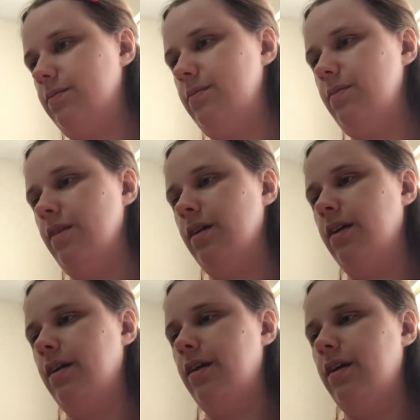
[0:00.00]

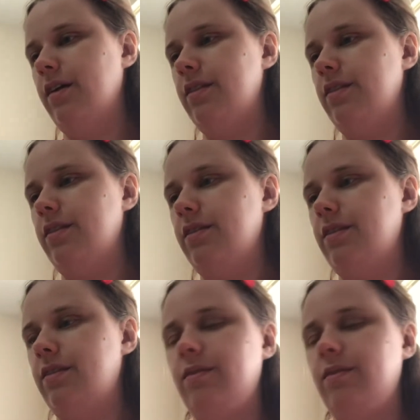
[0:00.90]
(no one is talking)